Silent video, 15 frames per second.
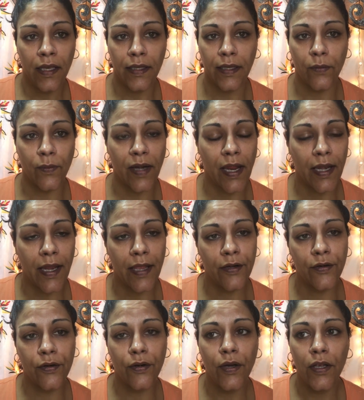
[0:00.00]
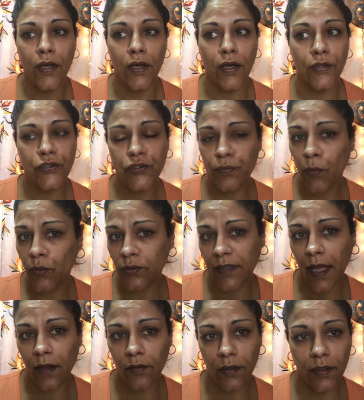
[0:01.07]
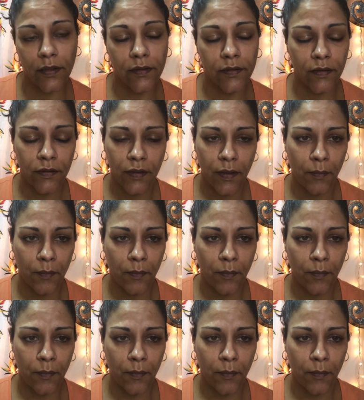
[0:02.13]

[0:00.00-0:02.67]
Liquid eyeliner, a smoked out look.